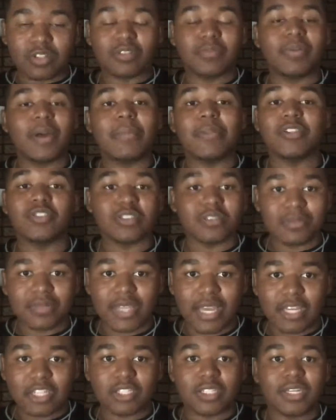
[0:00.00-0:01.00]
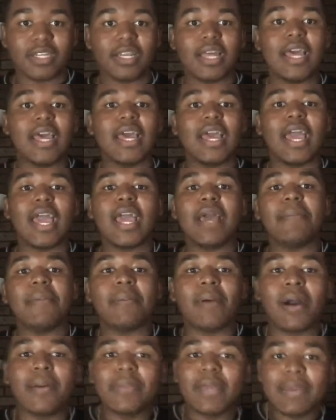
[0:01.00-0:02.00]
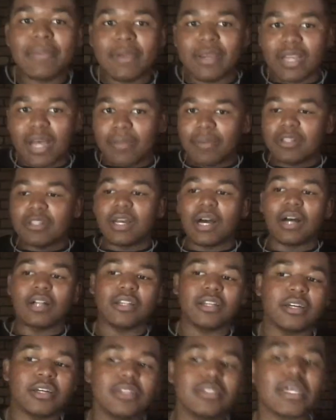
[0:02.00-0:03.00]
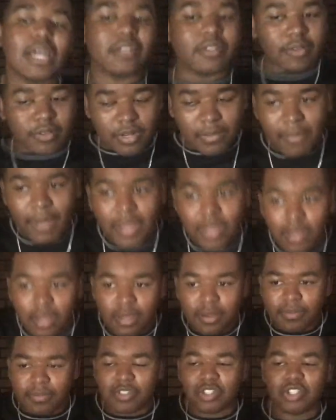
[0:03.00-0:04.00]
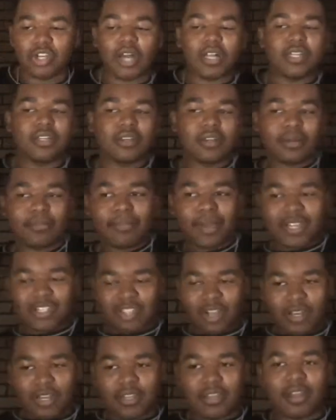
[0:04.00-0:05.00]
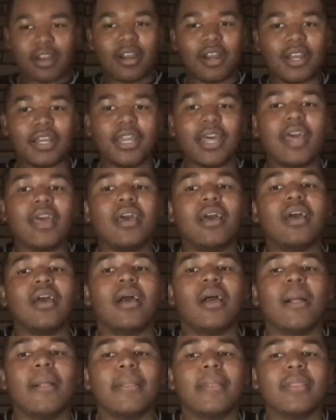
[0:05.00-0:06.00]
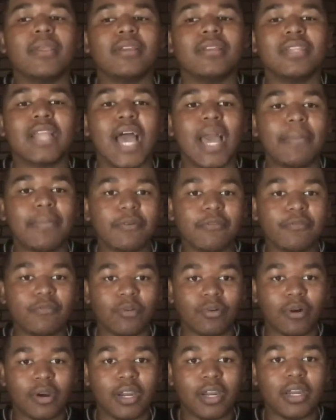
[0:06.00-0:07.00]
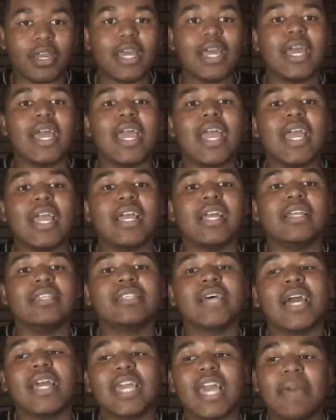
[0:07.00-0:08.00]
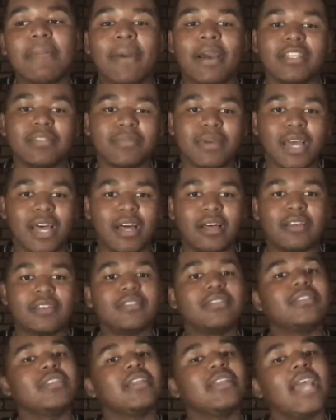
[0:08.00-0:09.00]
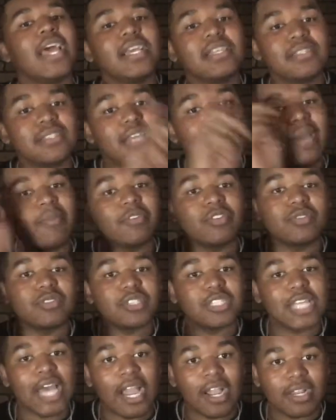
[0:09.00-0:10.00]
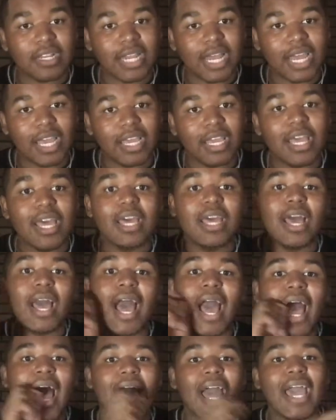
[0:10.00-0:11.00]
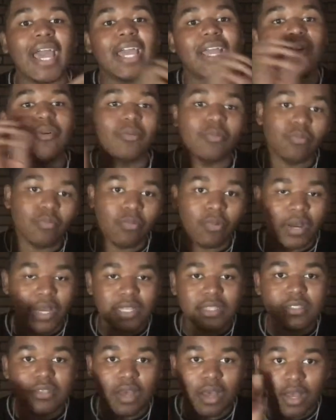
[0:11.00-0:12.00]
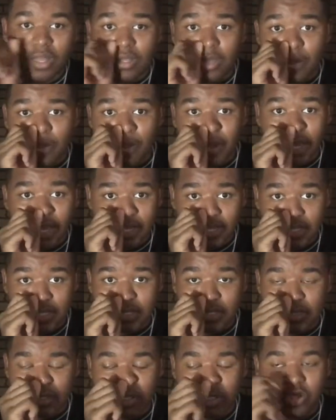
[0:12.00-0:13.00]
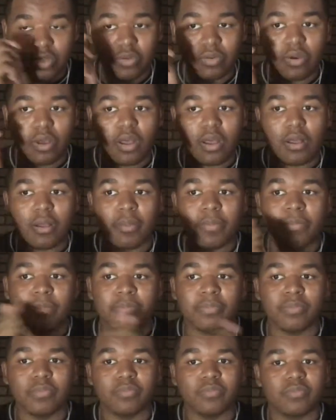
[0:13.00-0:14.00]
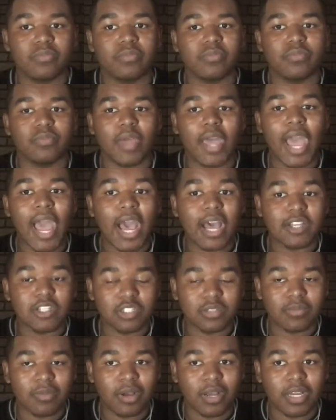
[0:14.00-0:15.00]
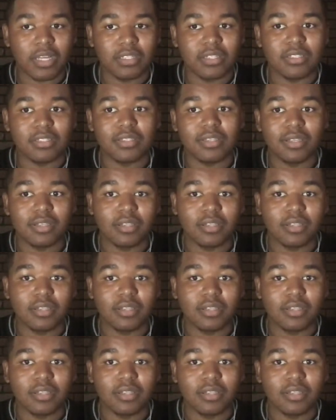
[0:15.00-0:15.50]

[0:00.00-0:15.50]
public transportation. And my mom gave me a couple of dollars. I loaded my trolley card the night before, and I came back to my house. The next day, which was Saturday, I went on the bus to Ashmont.